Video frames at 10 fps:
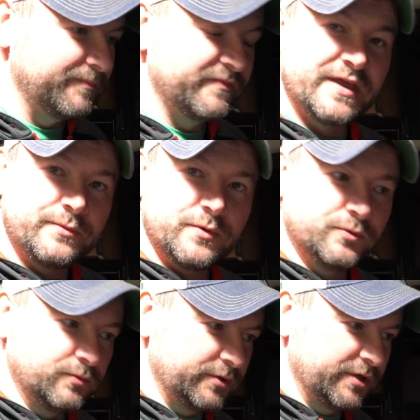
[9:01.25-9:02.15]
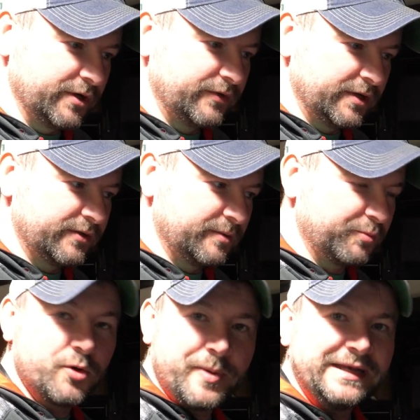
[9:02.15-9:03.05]
they will, you know, the
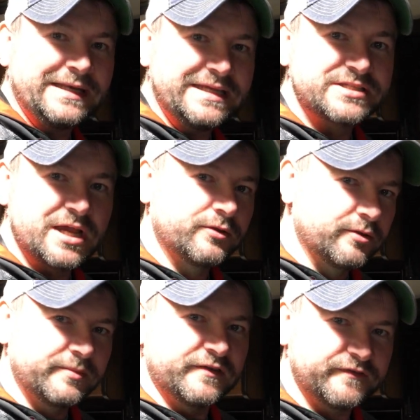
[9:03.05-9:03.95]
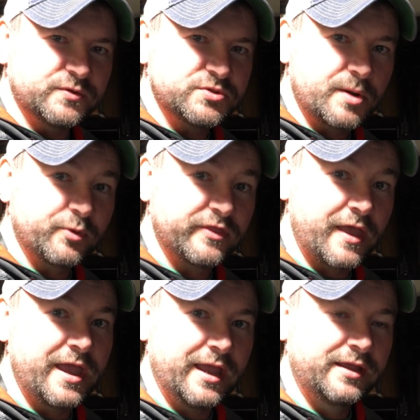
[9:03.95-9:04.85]
propane leaks out of them and it fills up with
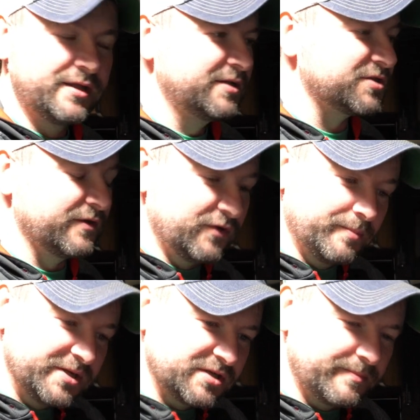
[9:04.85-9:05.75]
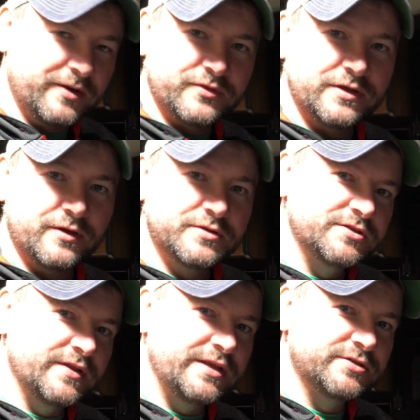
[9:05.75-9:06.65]
air. So if you're messing about with the lines
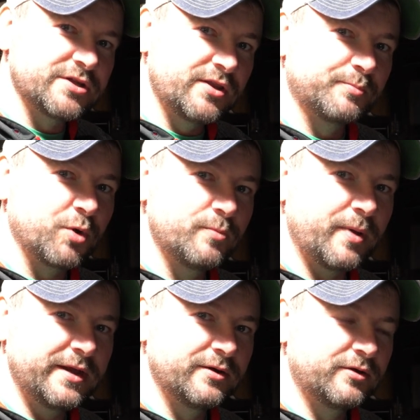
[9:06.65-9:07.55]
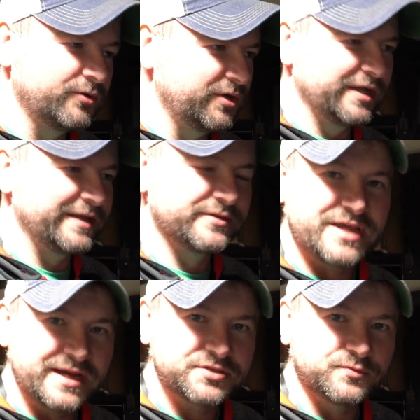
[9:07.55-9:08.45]
and then you turn the propane on, or you get your
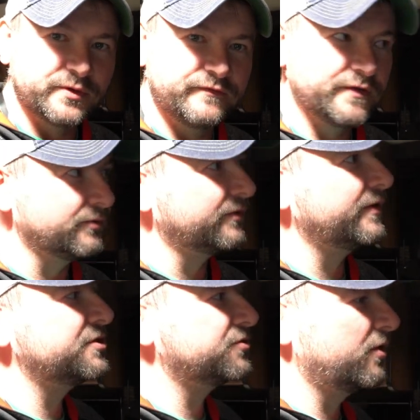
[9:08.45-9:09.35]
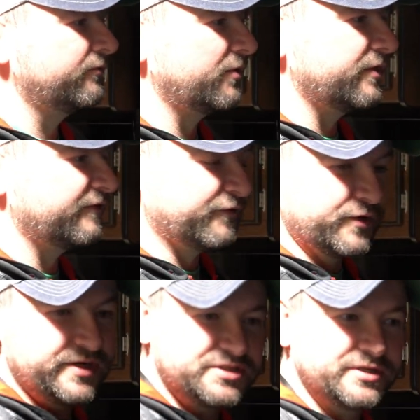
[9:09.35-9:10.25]
tanks refilled and then try and run the
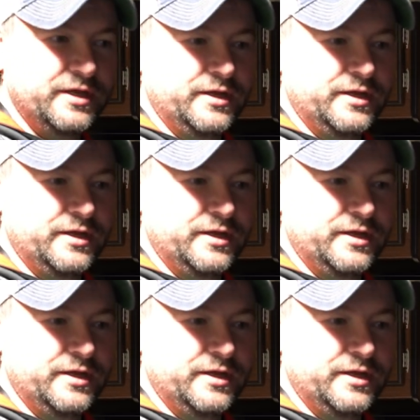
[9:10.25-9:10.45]
fridge